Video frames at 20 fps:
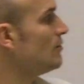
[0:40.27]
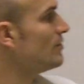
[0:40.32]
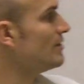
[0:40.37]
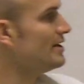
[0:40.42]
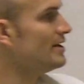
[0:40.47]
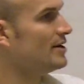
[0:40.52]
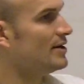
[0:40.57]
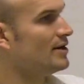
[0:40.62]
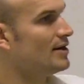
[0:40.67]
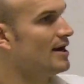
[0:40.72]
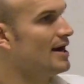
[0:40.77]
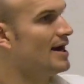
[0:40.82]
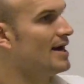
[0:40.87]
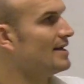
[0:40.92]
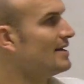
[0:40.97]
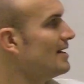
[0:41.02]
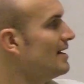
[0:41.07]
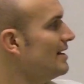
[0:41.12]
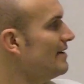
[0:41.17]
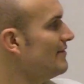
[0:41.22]
Well here, I
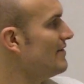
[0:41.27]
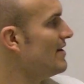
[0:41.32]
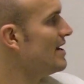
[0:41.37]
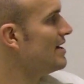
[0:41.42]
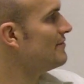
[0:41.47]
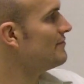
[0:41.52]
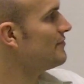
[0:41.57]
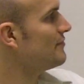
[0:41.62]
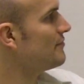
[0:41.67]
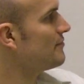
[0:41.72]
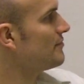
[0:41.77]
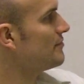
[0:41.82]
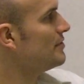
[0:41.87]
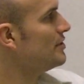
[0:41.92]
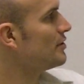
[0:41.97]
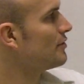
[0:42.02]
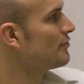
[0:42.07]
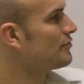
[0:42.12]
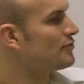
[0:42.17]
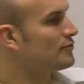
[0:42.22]
kind of have,
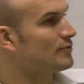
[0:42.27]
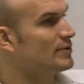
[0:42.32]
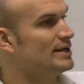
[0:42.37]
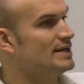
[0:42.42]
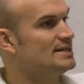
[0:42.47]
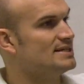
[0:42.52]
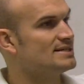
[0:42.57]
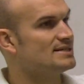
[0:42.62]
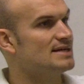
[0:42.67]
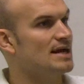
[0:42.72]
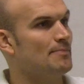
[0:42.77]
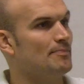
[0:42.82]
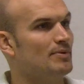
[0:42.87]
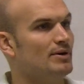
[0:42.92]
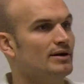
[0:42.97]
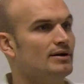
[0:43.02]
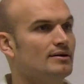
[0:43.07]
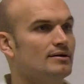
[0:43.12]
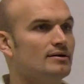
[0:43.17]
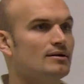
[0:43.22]
you know, three
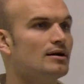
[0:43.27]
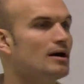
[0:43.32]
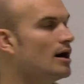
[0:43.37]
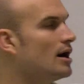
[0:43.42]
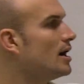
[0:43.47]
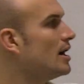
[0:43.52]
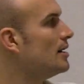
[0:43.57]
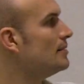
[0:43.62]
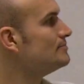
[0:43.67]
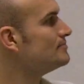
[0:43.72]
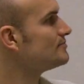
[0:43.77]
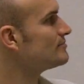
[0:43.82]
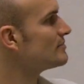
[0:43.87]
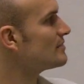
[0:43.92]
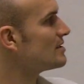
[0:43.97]
separate um,